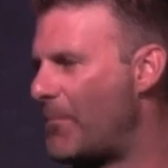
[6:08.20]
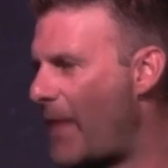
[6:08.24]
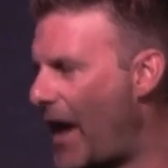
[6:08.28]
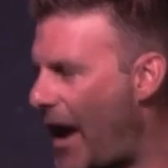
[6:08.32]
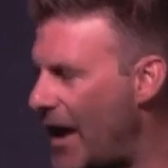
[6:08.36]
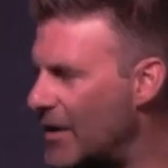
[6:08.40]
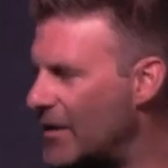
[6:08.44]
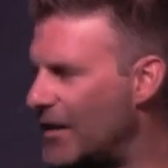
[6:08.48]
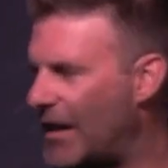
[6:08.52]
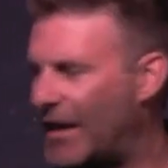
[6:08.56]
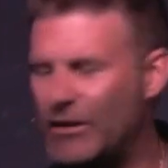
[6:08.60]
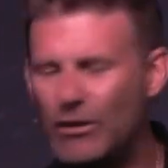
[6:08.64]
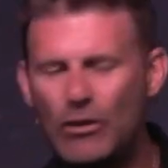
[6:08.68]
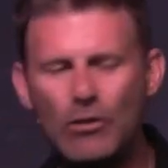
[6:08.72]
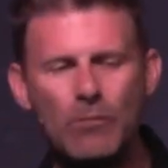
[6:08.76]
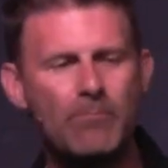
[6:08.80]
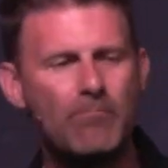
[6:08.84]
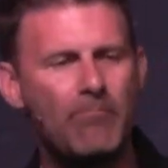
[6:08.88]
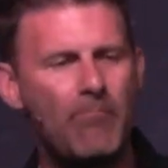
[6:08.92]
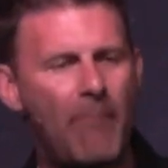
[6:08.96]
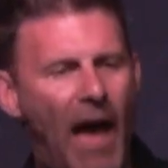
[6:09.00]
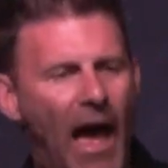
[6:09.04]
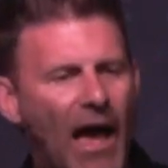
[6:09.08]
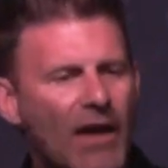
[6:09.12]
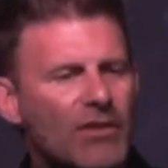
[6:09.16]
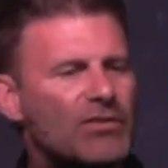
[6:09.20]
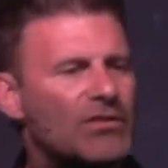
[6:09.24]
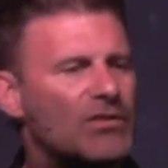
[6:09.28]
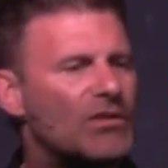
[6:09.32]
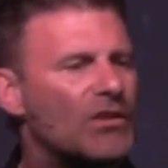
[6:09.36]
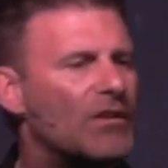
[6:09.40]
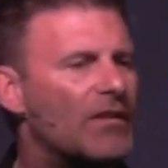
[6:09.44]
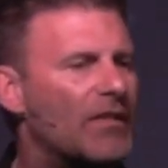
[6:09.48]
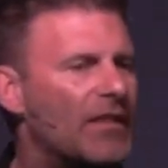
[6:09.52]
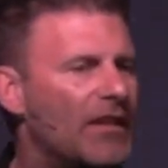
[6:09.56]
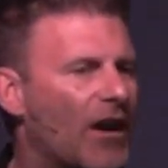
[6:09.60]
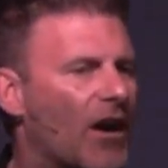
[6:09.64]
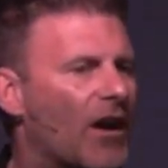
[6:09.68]
like you
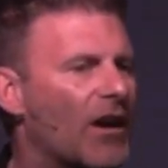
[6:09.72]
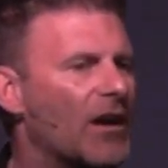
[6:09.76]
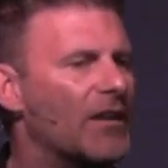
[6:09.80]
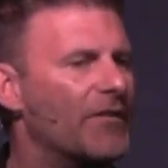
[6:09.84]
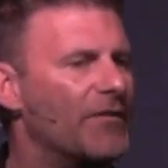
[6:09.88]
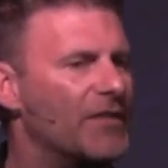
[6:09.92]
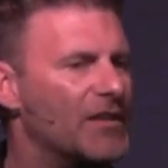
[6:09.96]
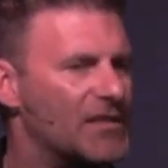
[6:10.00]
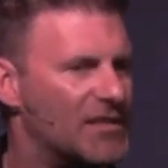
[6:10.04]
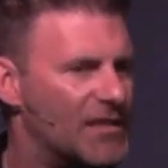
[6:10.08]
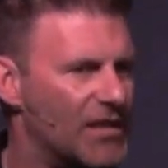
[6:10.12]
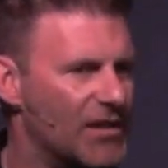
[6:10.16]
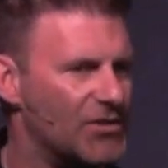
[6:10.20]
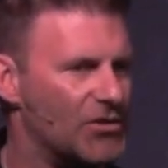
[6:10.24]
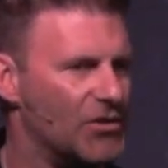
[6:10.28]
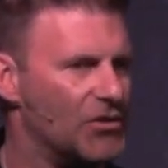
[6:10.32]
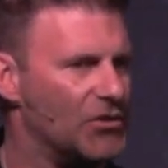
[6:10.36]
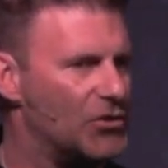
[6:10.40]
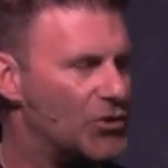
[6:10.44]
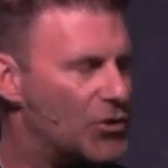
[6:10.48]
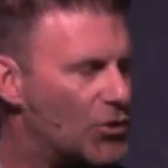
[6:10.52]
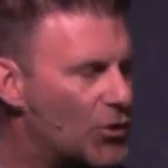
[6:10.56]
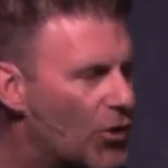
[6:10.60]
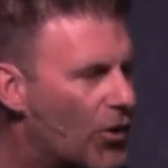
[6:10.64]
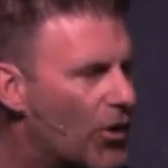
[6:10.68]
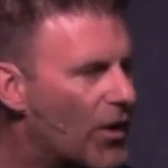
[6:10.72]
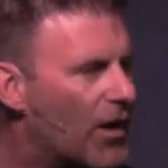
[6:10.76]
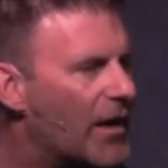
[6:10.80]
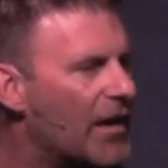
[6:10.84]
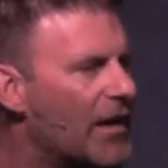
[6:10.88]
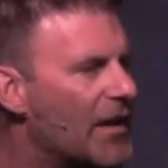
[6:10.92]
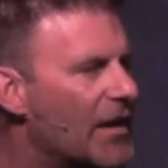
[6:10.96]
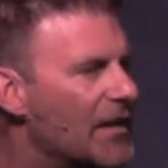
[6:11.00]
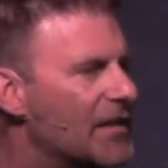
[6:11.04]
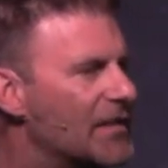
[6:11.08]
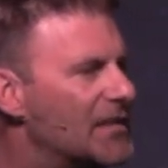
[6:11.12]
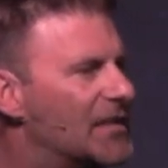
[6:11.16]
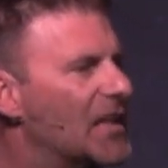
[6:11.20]
master the art of decisions? Your
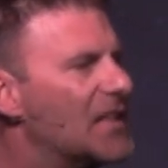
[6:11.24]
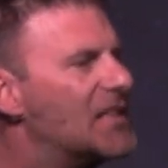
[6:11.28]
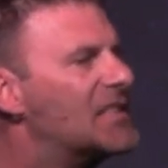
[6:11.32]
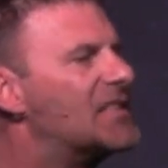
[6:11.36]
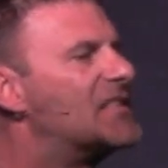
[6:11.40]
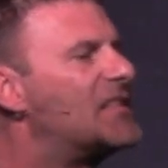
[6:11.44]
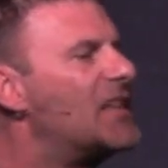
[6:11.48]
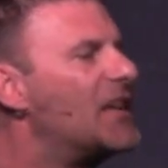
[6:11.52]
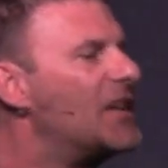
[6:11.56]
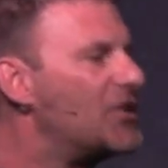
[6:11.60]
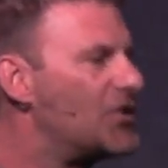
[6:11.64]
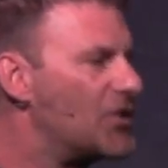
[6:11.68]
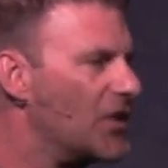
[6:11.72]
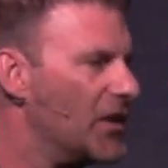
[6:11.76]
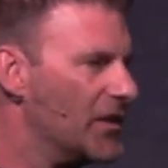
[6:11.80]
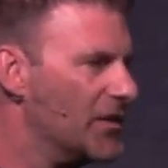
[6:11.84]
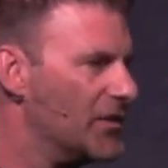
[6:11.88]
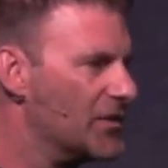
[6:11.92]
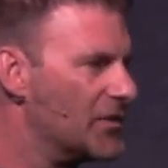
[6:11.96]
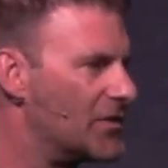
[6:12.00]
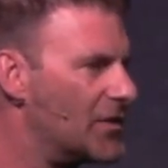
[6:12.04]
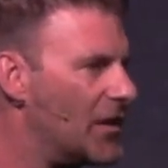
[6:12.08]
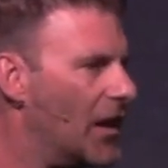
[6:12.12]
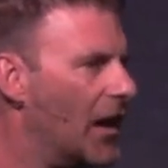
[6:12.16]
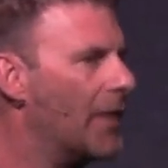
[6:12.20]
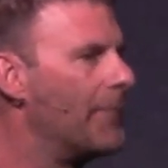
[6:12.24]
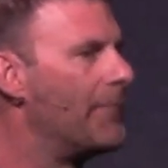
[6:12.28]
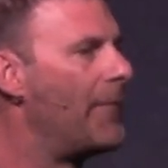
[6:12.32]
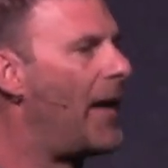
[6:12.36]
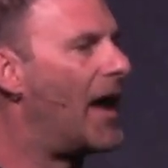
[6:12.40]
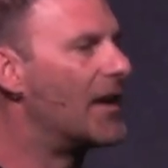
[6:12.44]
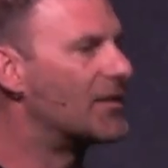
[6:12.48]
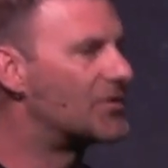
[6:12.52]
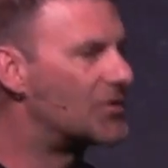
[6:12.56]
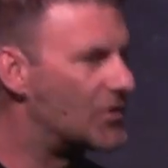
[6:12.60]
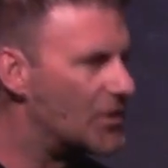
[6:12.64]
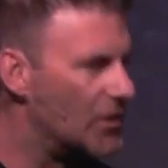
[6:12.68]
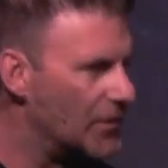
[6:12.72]
decisions are
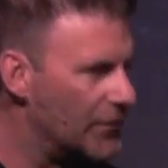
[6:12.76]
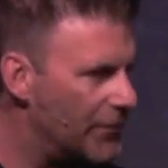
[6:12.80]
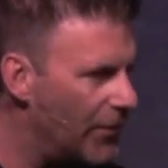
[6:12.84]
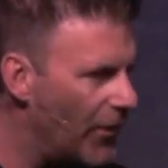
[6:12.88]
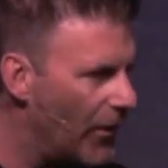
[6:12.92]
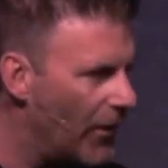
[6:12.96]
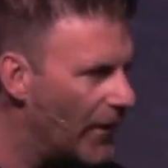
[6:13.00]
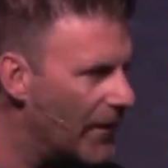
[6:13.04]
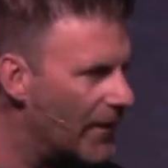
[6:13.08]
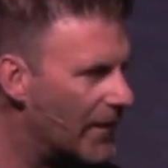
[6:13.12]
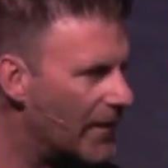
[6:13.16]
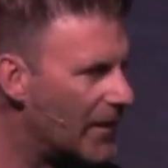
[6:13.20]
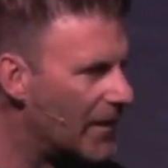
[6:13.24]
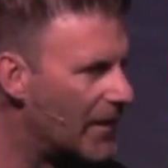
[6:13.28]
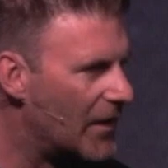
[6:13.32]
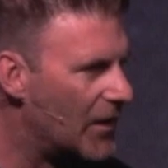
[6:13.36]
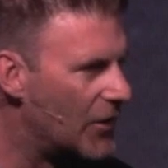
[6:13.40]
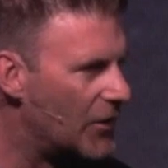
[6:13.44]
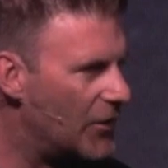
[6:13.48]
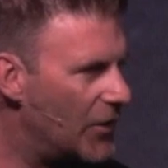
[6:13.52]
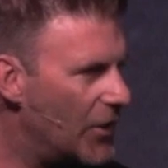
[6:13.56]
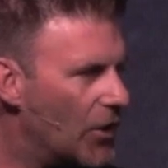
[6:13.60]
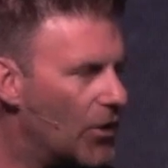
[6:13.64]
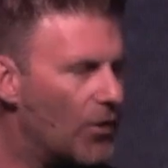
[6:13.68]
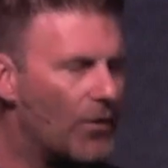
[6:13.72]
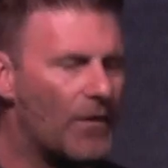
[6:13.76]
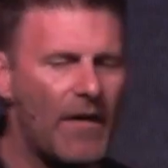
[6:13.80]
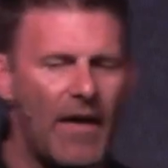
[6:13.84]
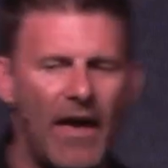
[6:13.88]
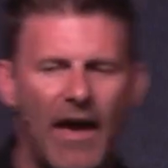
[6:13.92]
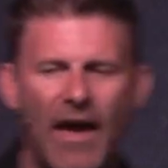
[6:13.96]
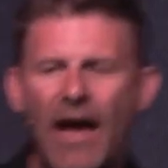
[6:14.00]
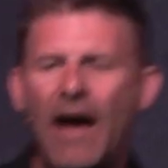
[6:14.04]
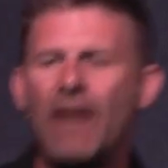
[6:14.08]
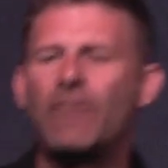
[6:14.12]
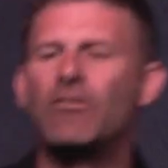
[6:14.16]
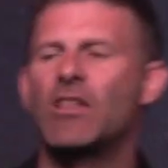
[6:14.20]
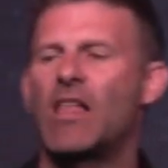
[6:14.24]
masterful. You don't
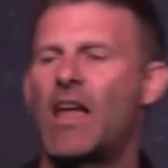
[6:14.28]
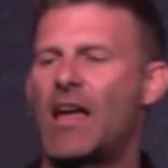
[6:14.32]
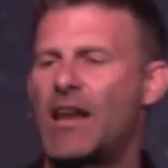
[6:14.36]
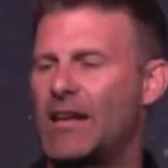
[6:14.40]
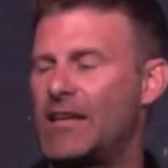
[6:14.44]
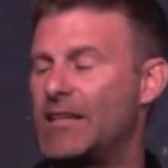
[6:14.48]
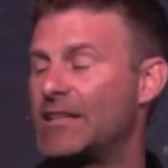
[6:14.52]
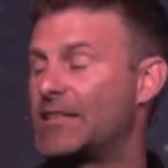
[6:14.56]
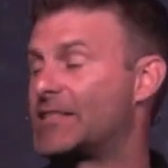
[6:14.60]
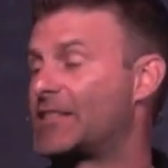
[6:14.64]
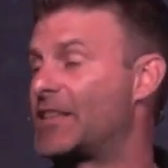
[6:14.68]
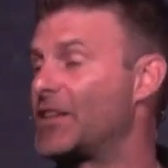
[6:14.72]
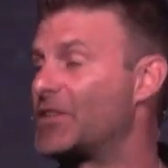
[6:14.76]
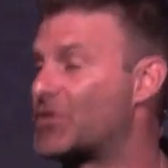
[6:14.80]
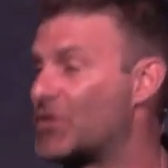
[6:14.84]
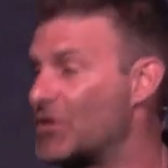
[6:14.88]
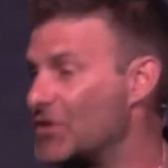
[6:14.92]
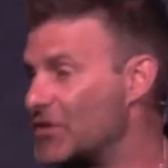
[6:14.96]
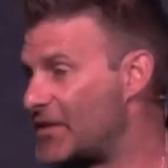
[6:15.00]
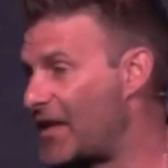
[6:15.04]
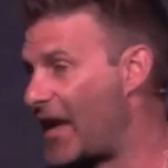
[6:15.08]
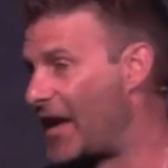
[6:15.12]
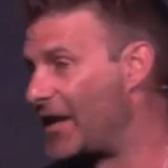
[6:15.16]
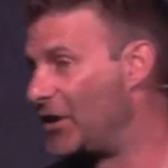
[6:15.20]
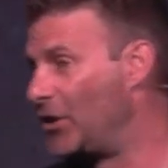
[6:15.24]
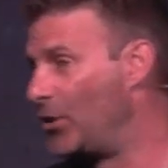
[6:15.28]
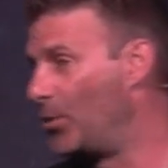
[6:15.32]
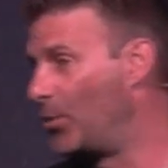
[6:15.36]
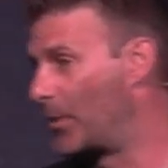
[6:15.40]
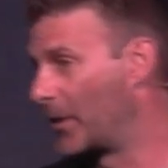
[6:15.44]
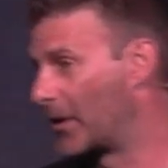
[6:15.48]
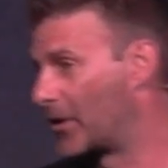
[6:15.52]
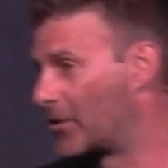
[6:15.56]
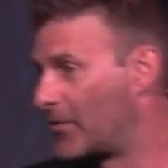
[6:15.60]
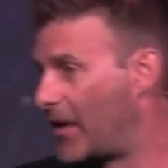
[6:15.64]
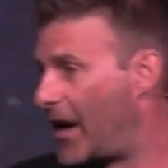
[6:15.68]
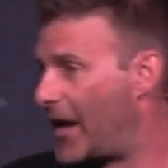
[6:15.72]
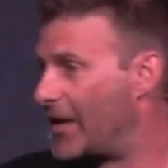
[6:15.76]
have a lot of decisions that you
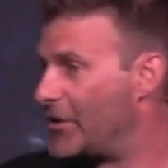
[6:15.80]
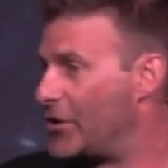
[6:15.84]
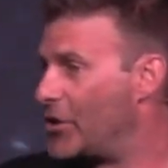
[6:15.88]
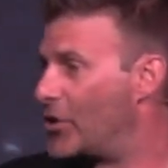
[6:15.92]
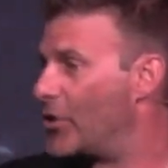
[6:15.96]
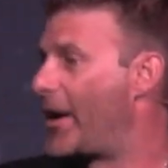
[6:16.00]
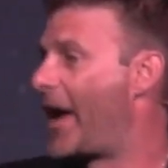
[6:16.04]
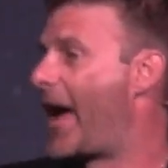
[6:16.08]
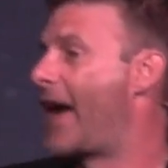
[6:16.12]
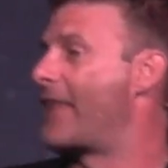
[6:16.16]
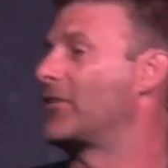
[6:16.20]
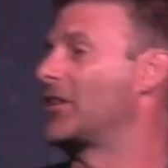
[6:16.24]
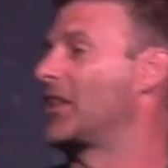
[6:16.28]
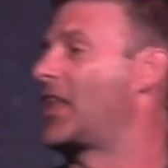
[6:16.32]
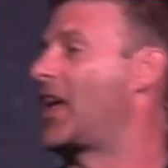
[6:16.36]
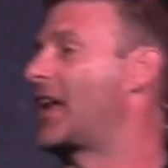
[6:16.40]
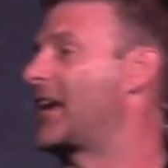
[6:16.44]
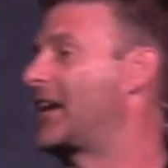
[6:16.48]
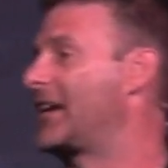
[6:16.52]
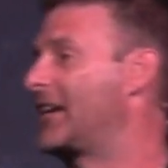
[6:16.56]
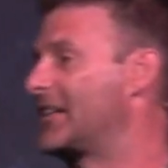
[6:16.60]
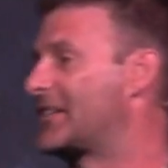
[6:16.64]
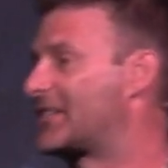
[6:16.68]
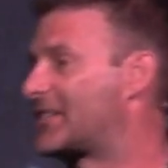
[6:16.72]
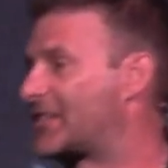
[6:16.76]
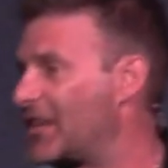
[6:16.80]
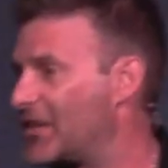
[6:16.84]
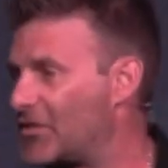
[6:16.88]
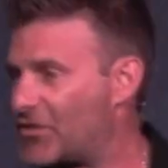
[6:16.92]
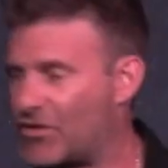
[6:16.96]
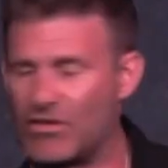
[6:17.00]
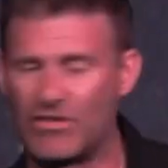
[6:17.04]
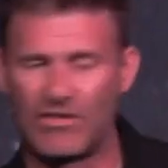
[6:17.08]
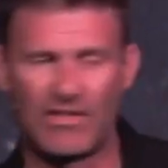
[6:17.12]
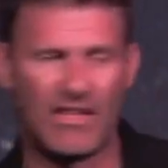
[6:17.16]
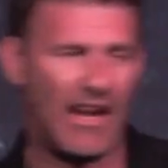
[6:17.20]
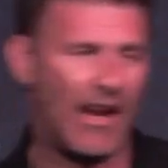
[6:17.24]
regret. You don't have a lot of decisions